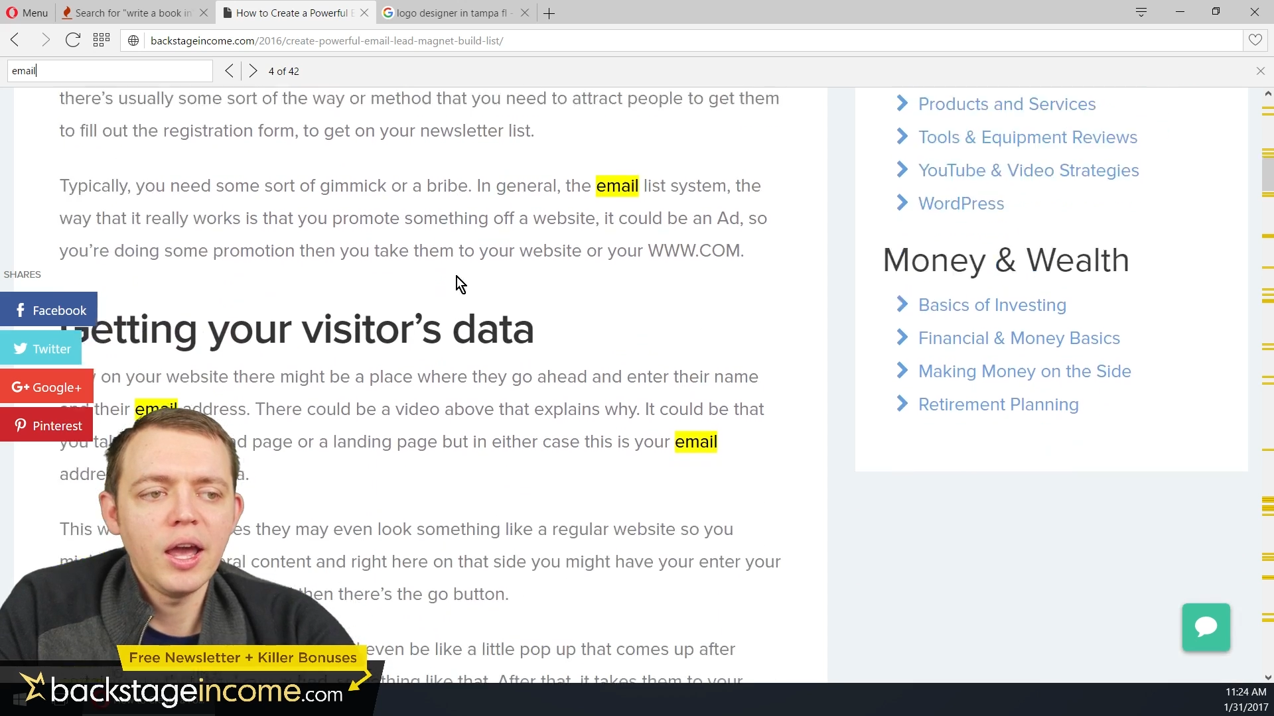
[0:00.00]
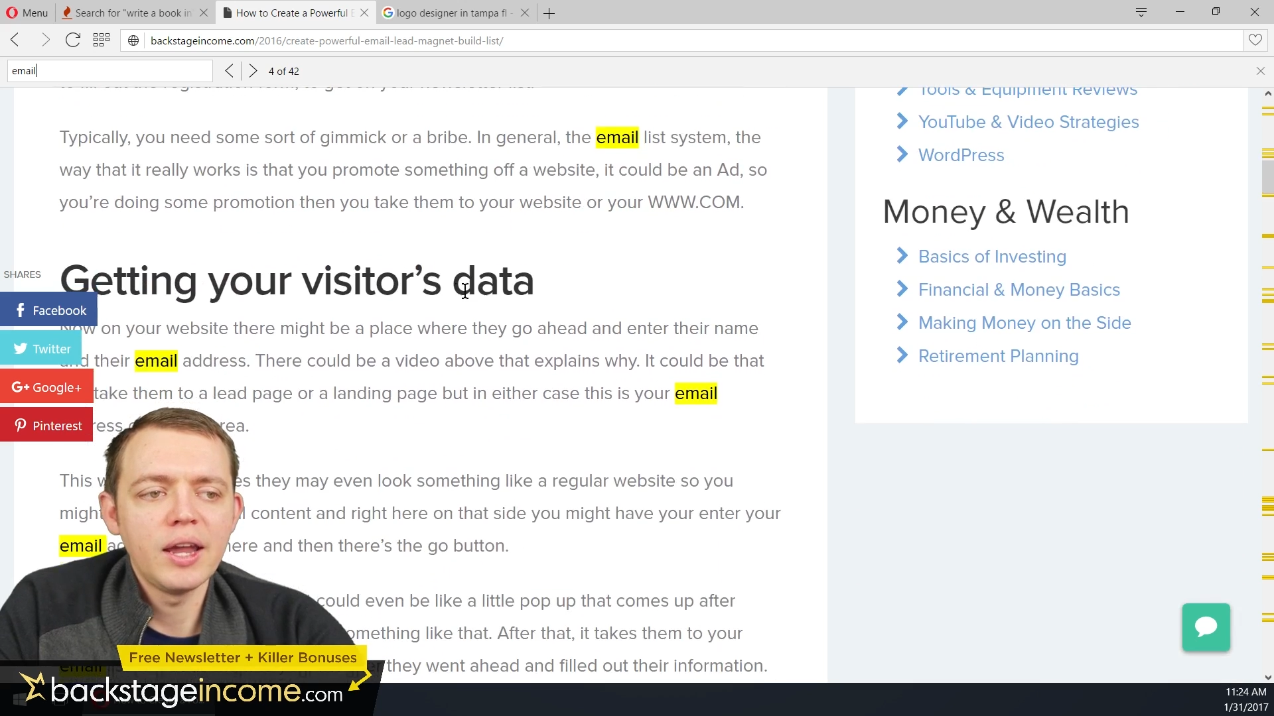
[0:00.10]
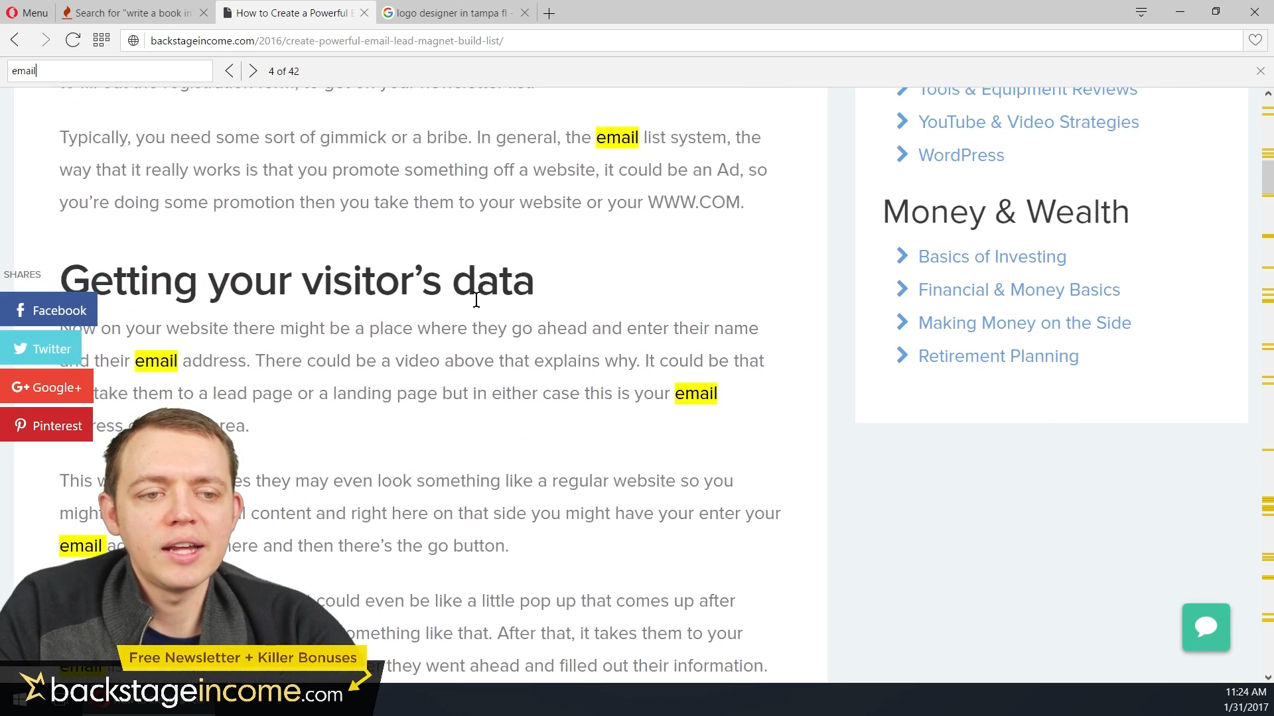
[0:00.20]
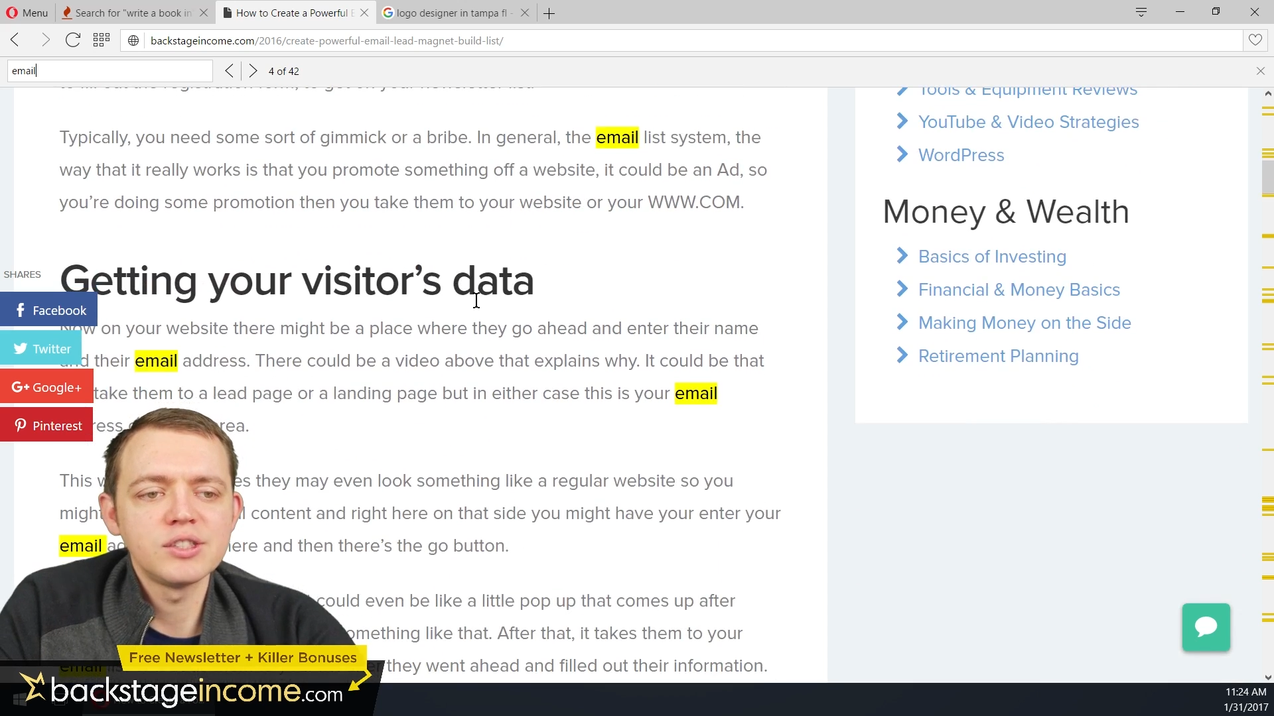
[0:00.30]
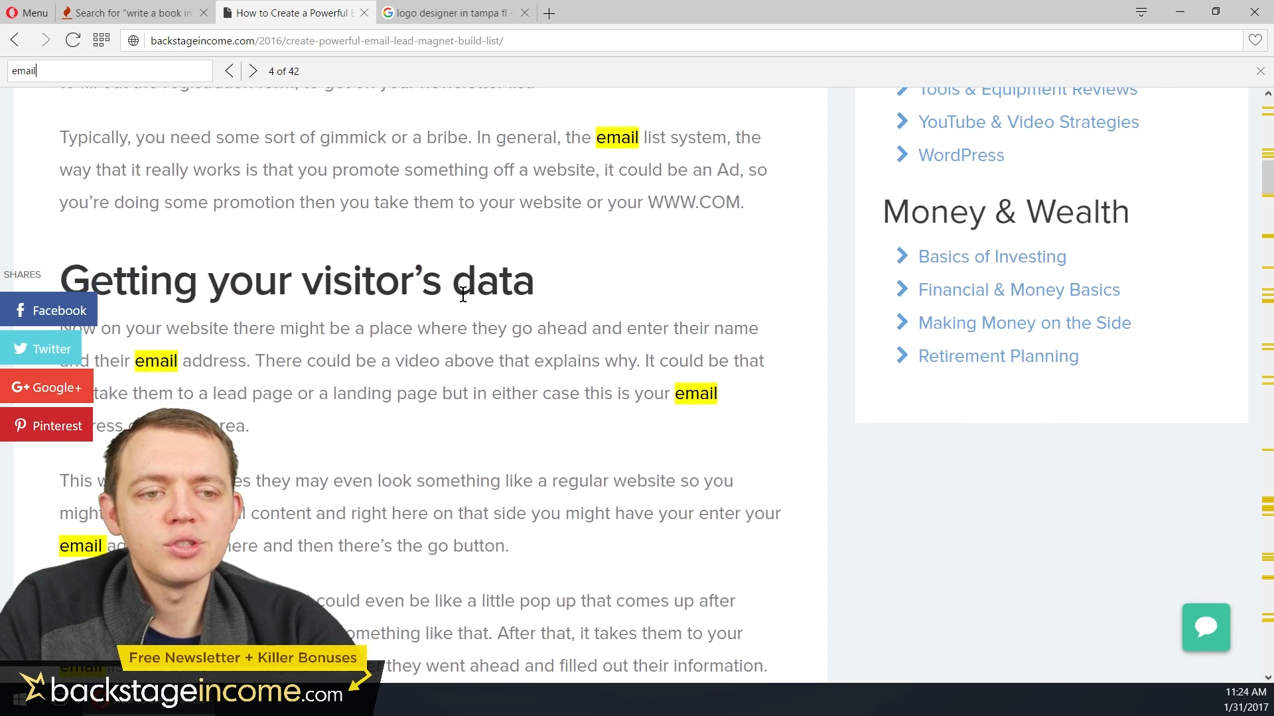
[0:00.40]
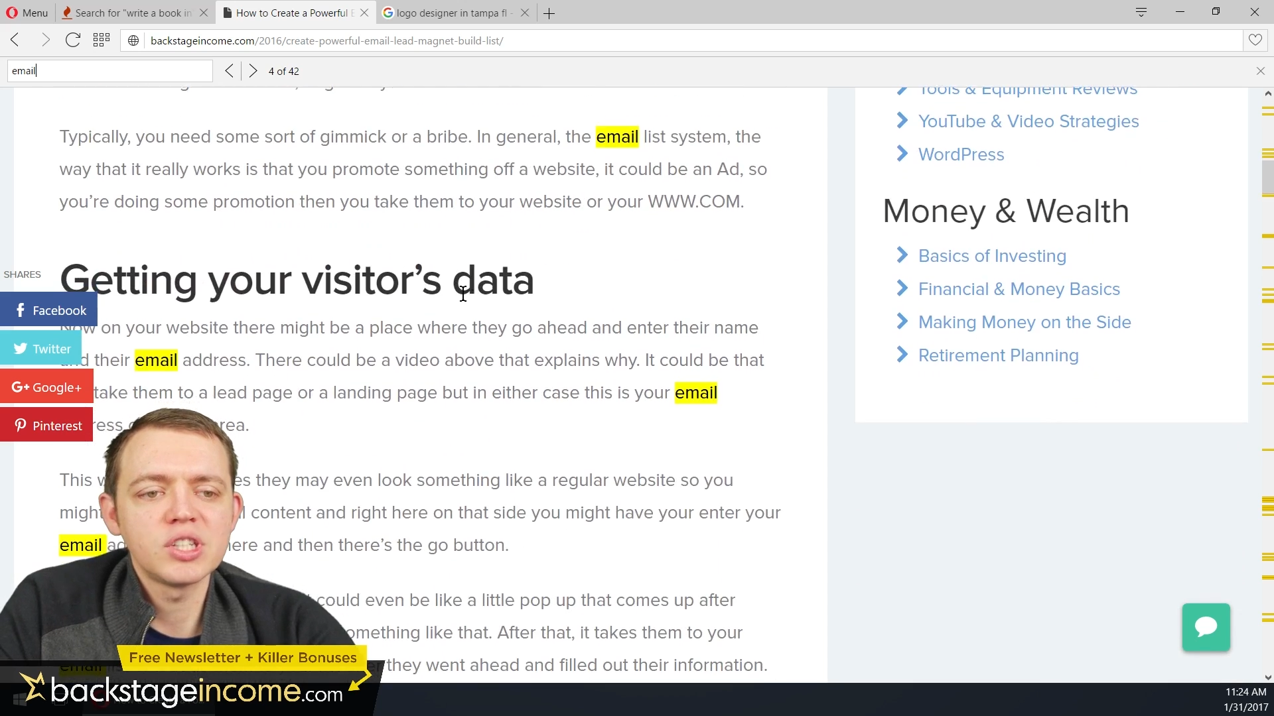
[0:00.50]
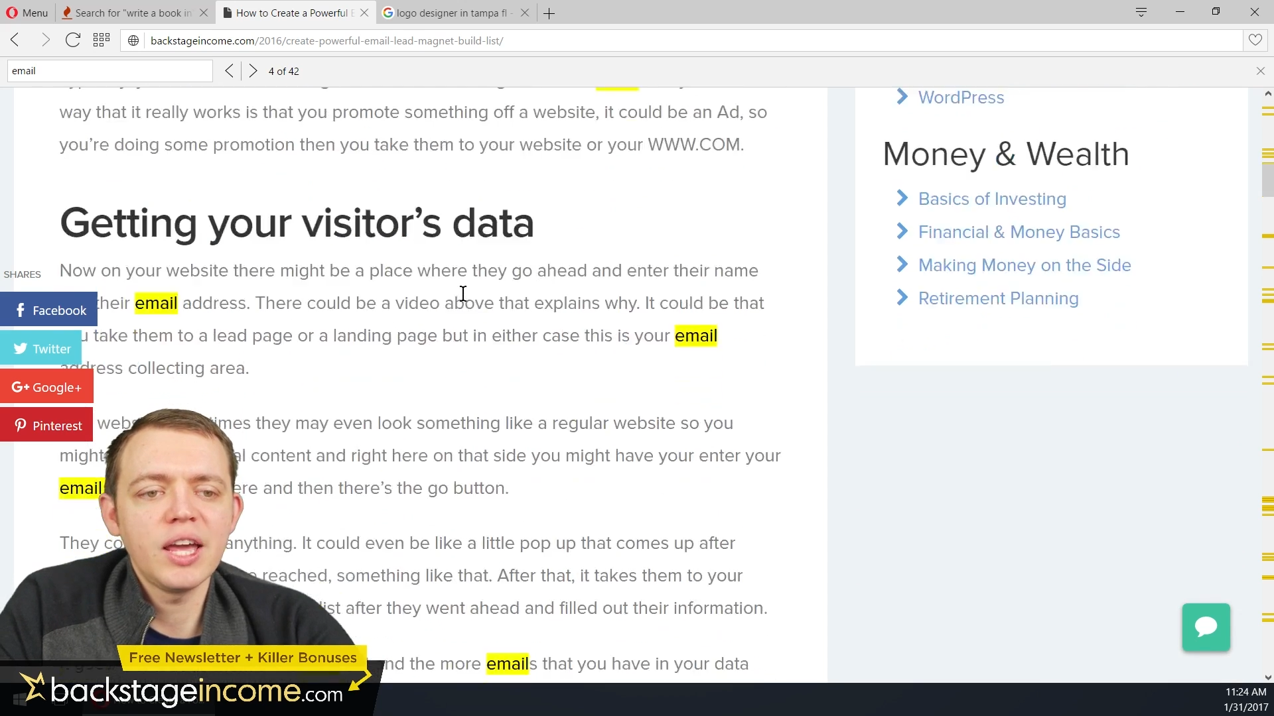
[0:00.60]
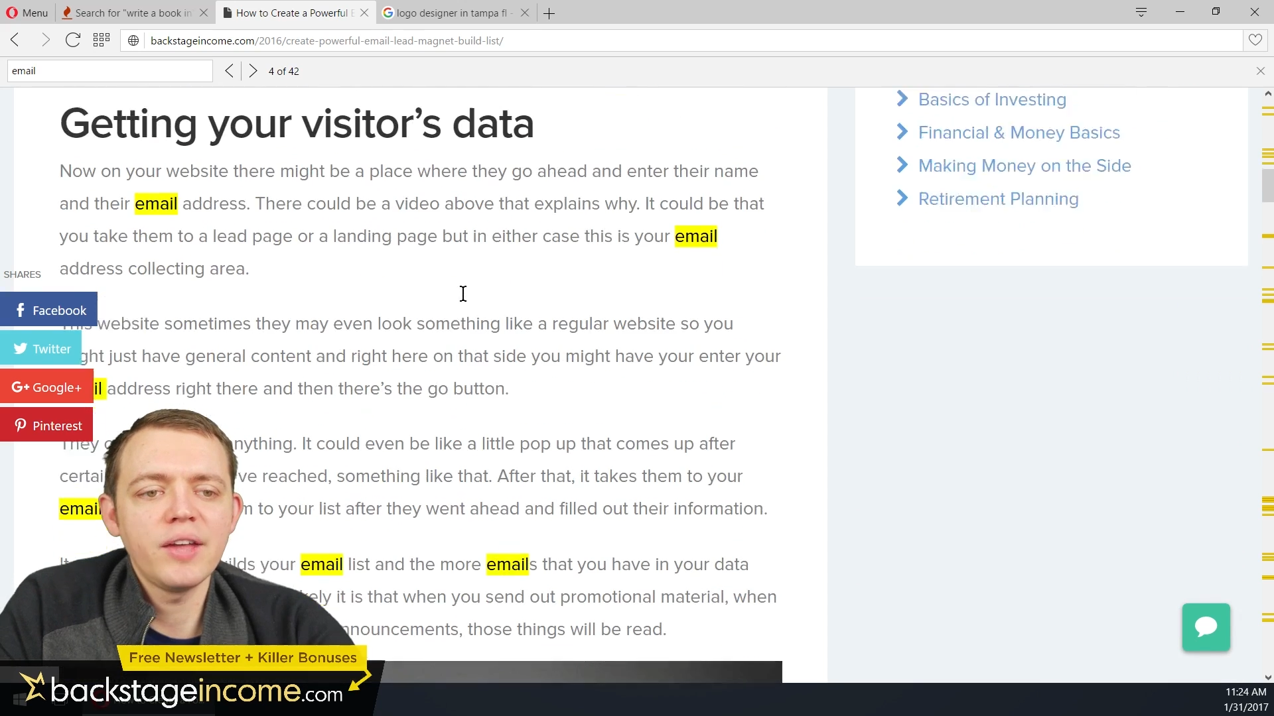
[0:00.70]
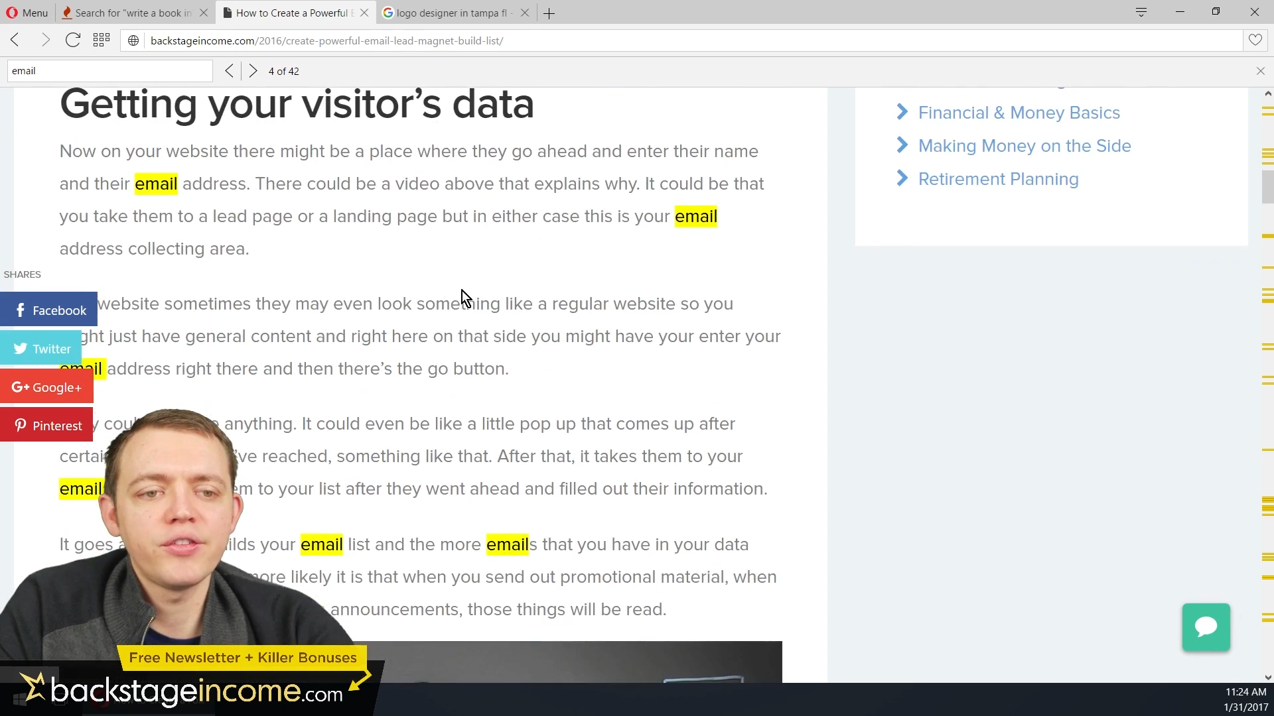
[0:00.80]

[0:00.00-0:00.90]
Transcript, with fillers: And as you scan